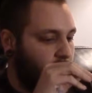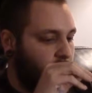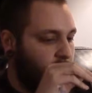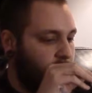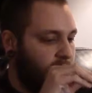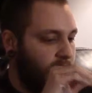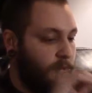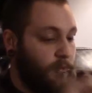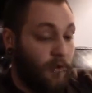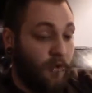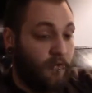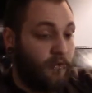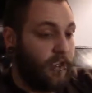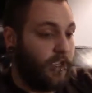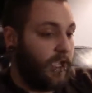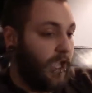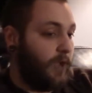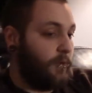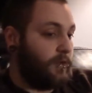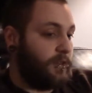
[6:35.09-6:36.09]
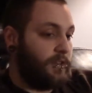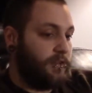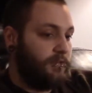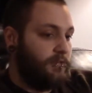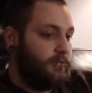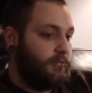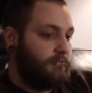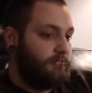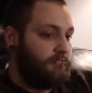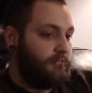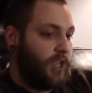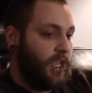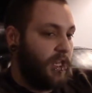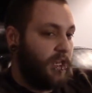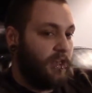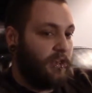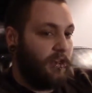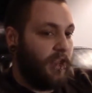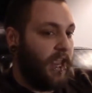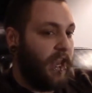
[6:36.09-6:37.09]
keep moving, I would,
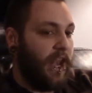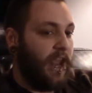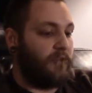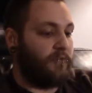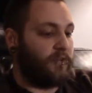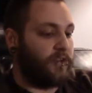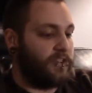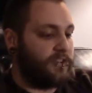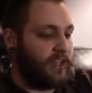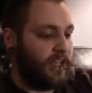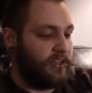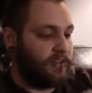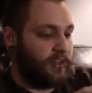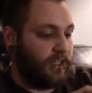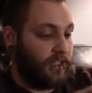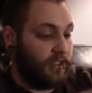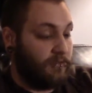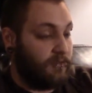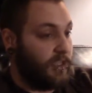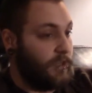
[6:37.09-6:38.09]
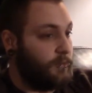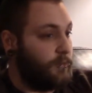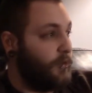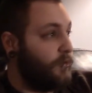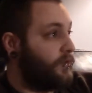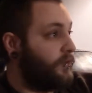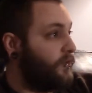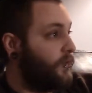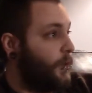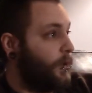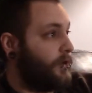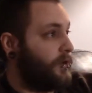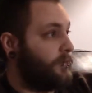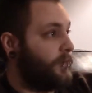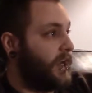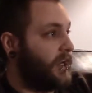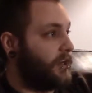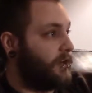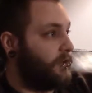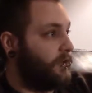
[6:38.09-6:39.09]
in every sense, like keep moving forward in
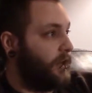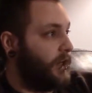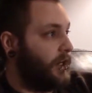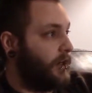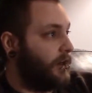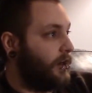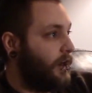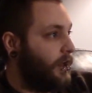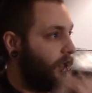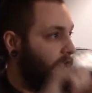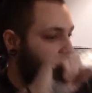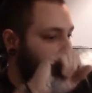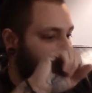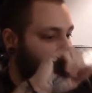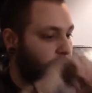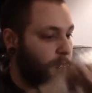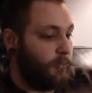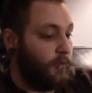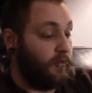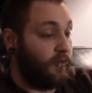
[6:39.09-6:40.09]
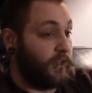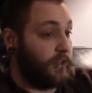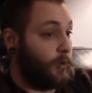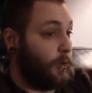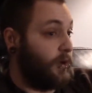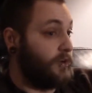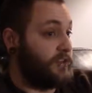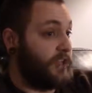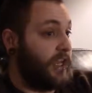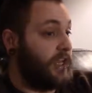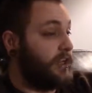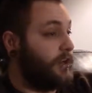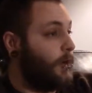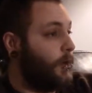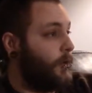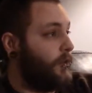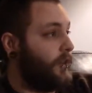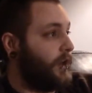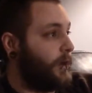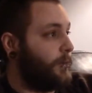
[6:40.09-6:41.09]
my career. You keep moving towards any
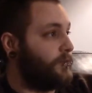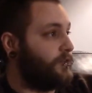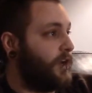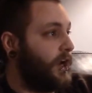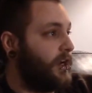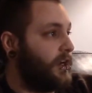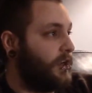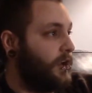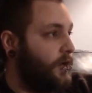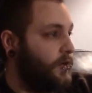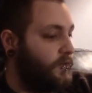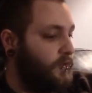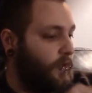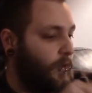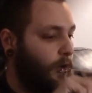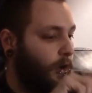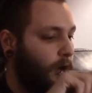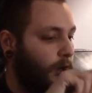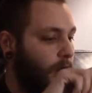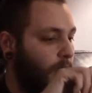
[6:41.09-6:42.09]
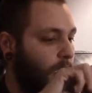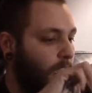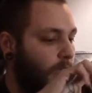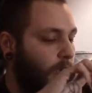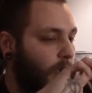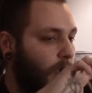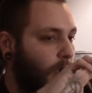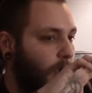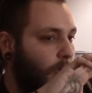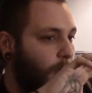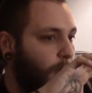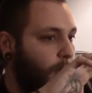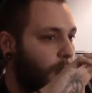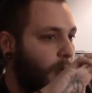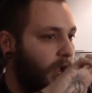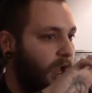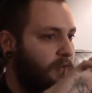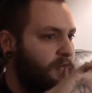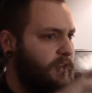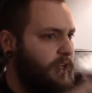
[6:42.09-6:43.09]
goal that I'm trying to go for.
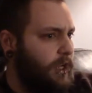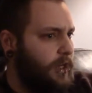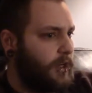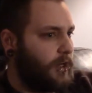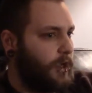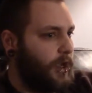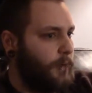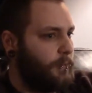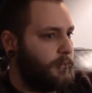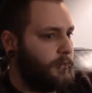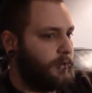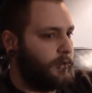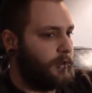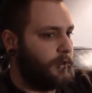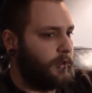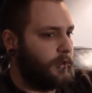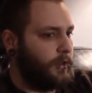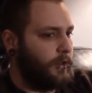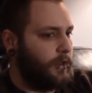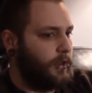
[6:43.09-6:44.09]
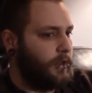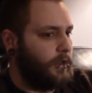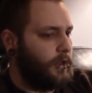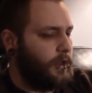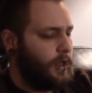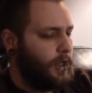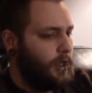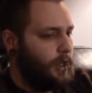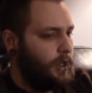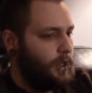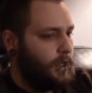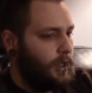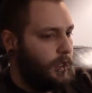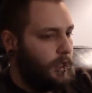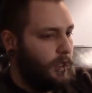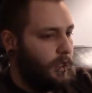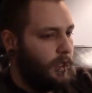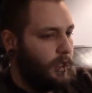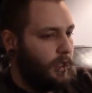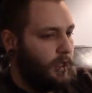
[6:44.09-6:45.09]
I've done a couple,
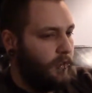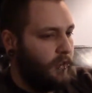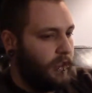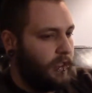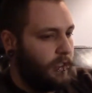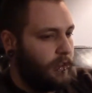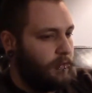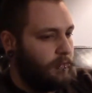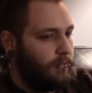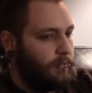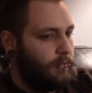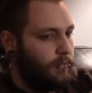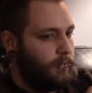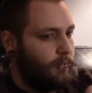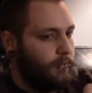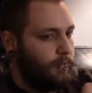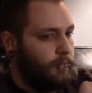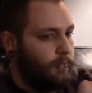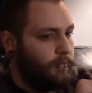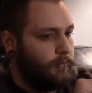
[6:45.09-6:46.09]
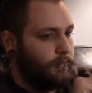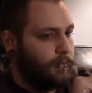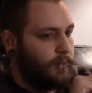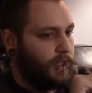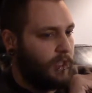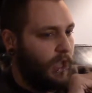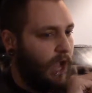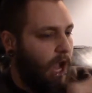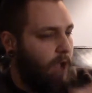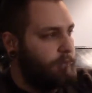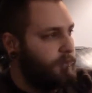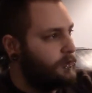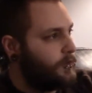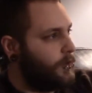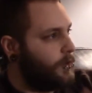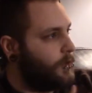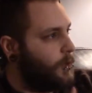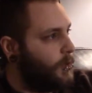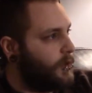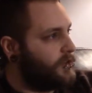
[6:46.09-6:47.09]
like, obstacle
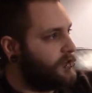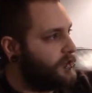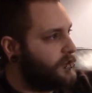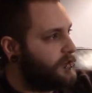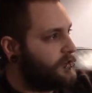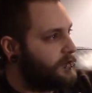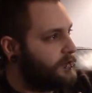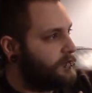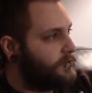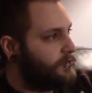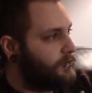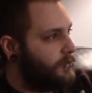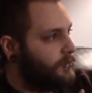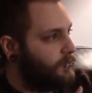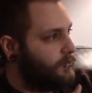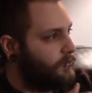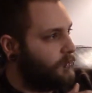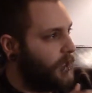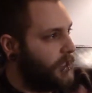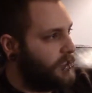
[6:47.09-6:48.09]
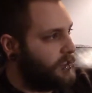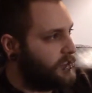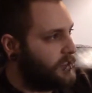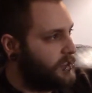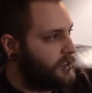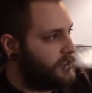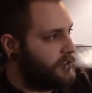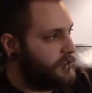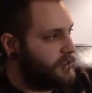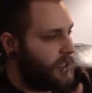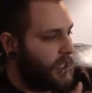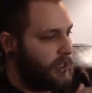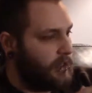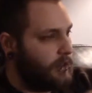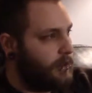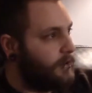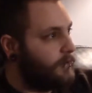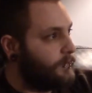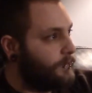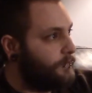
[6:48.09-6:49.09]
course races. Yeah,
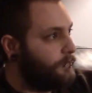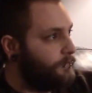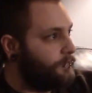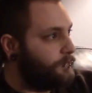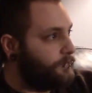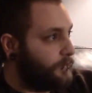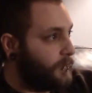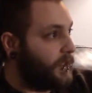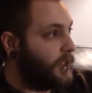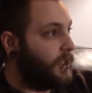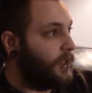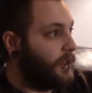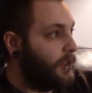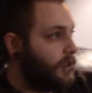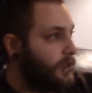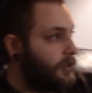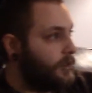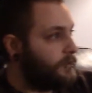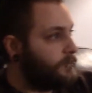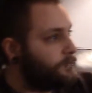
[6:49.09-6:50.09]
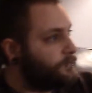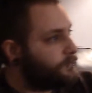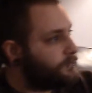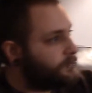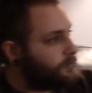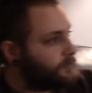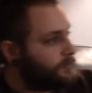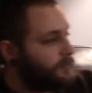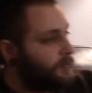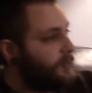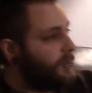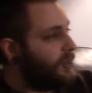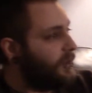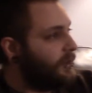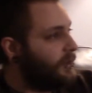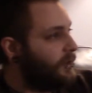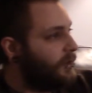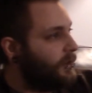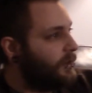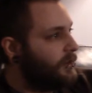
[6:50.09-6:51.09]
aren't you one of those, what do they
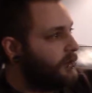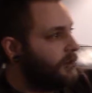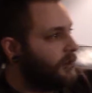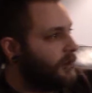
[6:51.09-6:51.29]
call it?